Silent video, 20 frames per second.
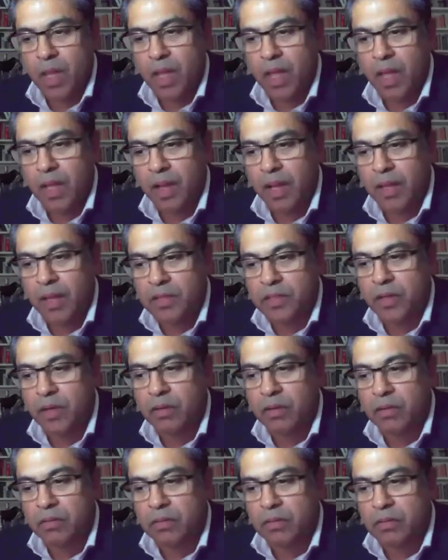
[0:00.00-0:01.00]
and
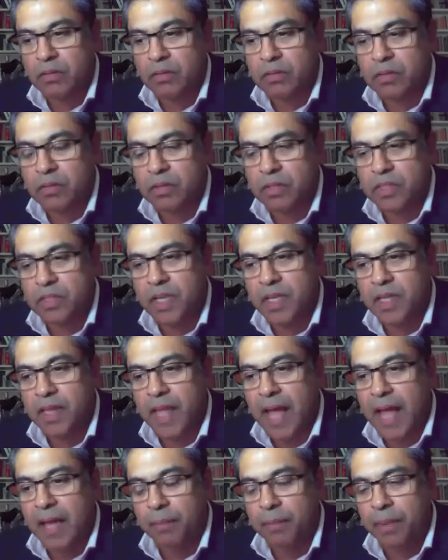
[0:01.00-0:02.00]
so to see
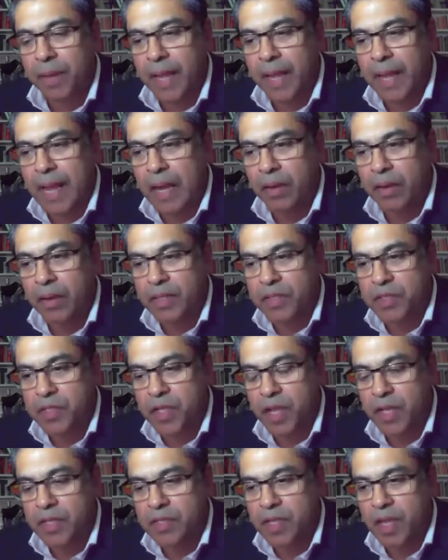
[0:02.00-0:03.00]
that play out
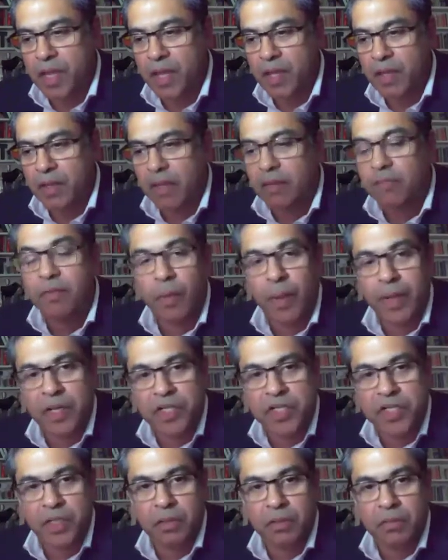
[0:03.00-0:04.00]
as a
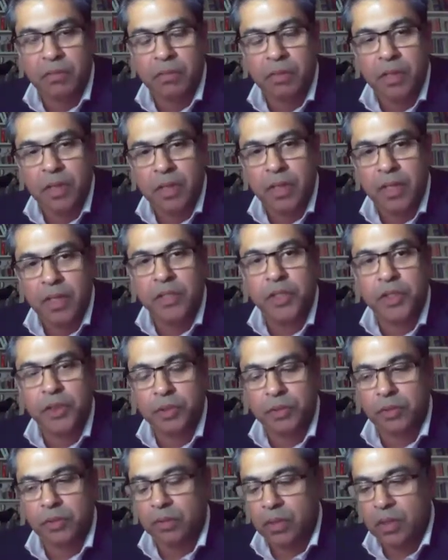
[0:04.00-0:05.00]
influential
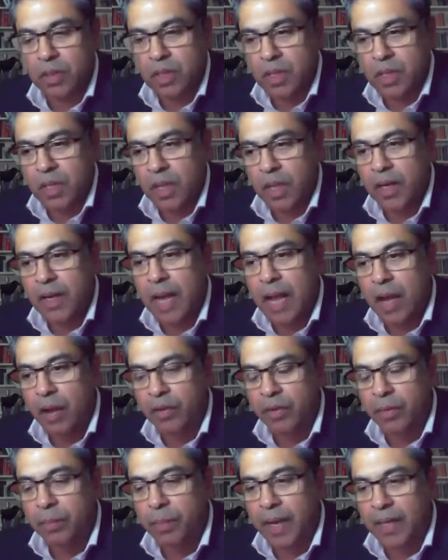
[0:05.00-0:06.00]
issue in
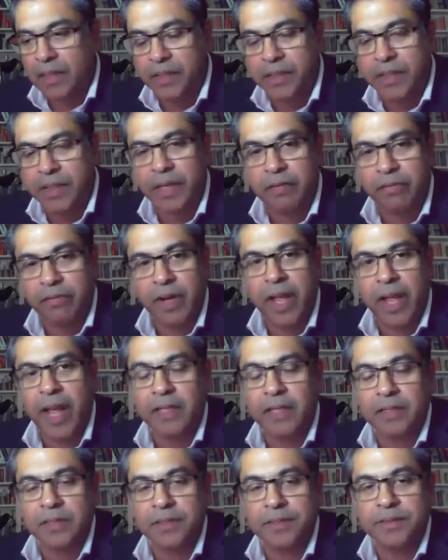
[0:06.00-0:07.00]
how the party then
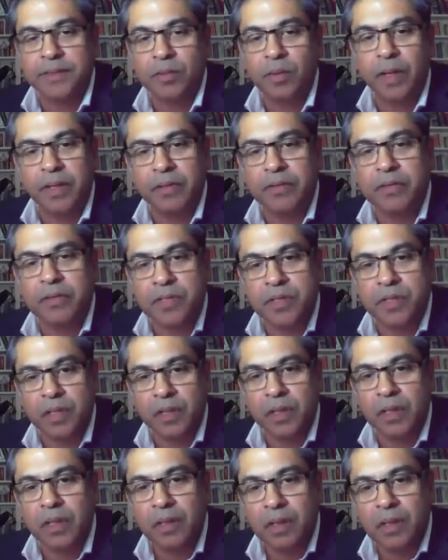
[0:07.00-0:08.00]
reacts is quite
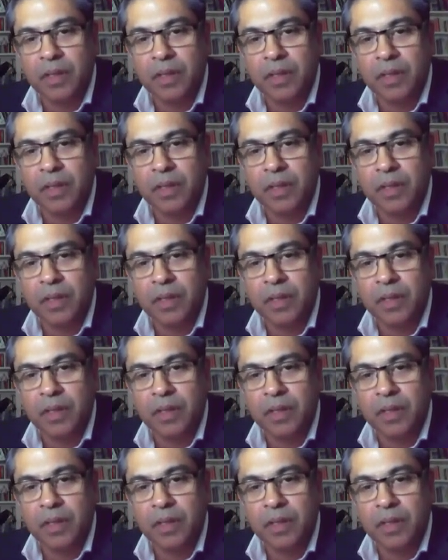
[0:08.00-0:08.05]
interesting.